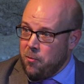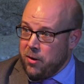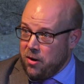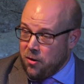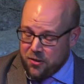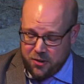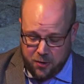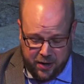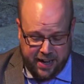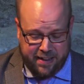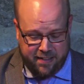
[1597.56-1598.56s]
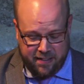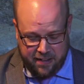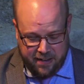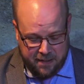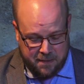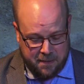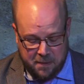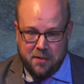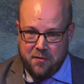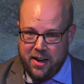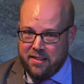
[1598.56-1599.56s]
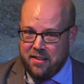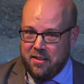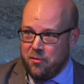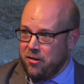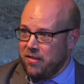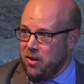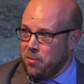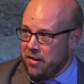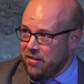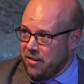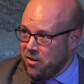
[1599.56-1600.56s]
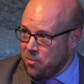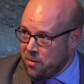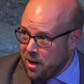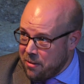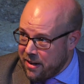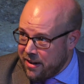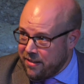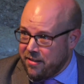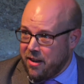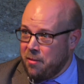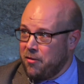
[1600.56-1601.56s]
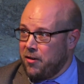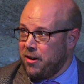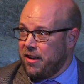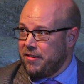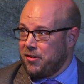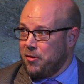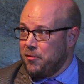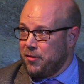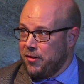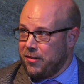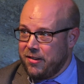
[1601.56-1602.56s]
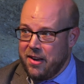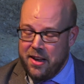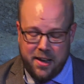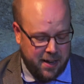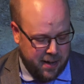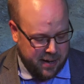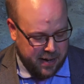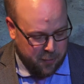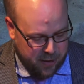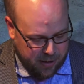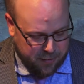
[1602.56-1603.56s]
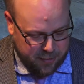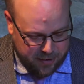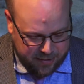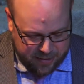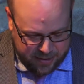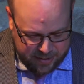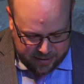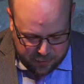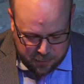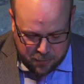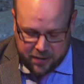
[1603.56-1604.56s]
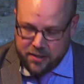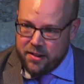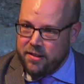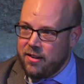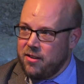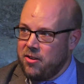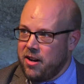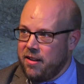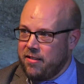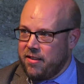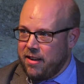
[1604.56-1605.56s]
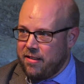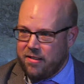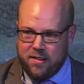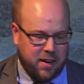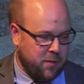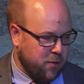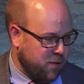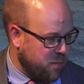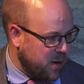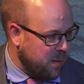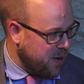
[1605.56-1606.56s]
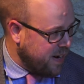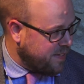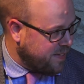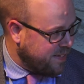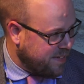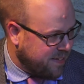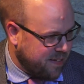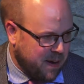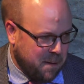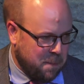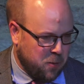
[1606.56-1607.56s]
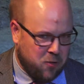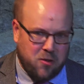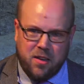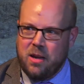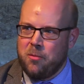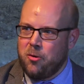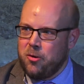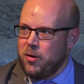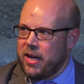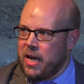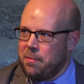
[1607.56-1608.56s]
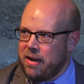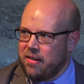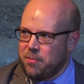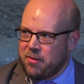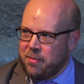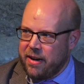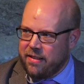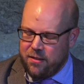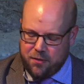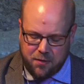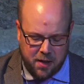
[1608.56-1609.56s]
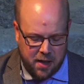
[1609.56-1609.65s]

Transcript: We also had the fact that there was still President Obama at the time of our last conference. And now we have a slightly different president in the United States. It was pre-Brexit, to take a more UK-based perspective.